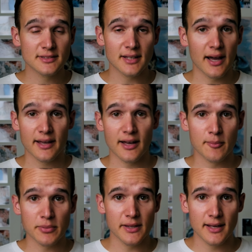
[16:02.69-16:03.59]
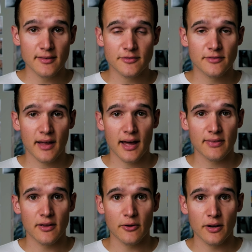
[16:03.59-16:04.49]
I can't believe that
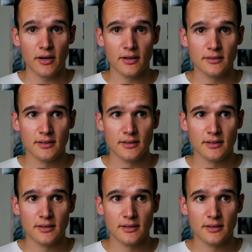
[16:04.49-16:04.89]
there are,